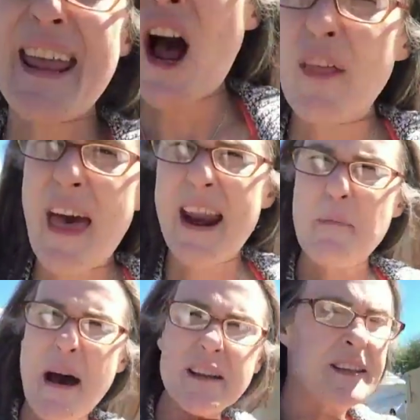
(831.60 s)
Hey y'all,
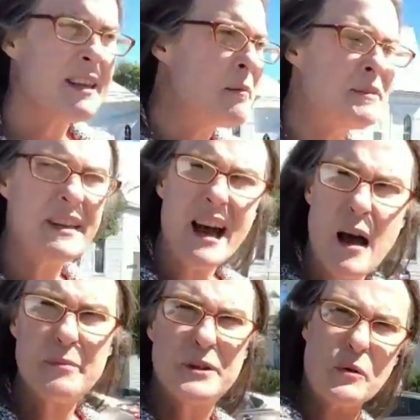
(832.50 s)
that about sums it
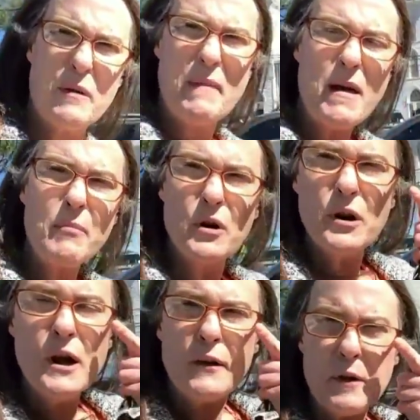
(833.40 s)
up. So
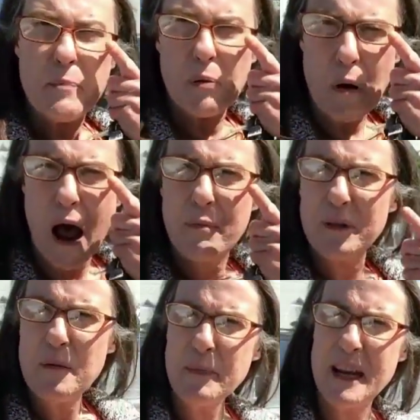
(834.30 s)
remember, the
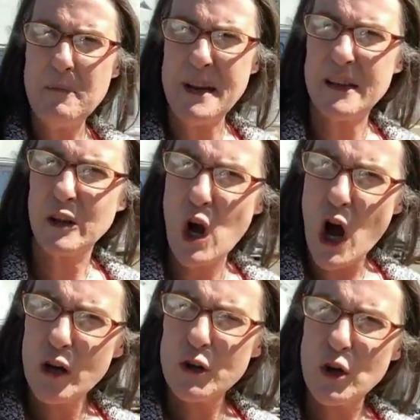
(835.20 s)
problem can be
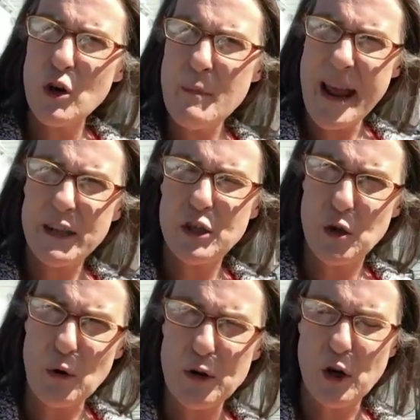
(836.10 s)
long-term and
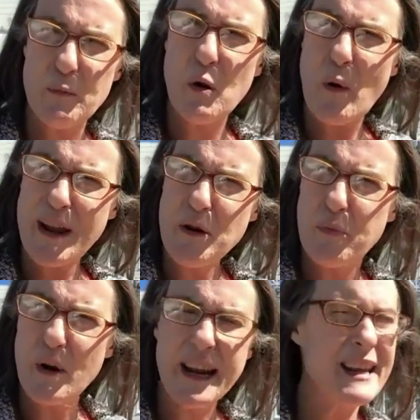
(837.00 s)
short-term, the way you
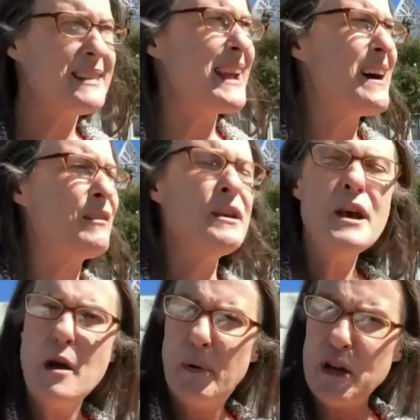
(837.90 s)
break it down.
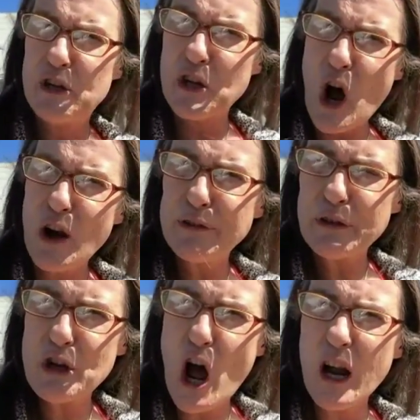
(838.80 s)
But you should
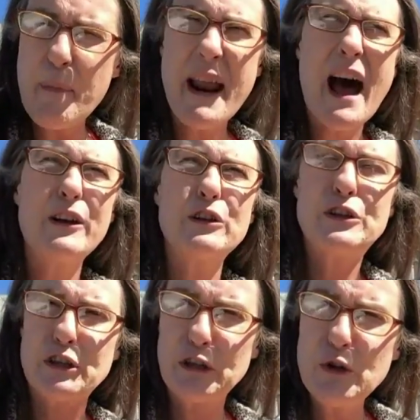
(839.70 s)
also talk about how your
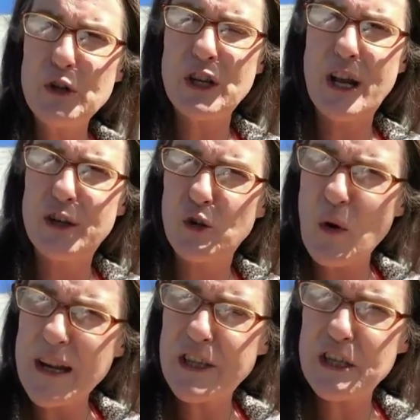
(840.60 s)
solution
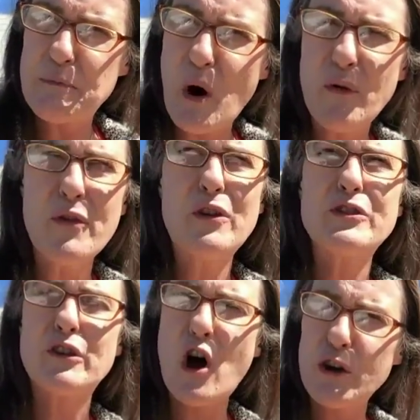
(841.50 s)
addresses both of
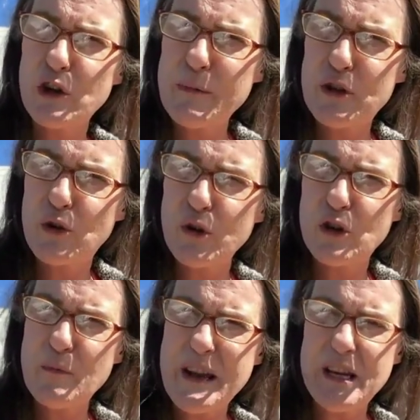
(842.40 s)
those long-term and short-term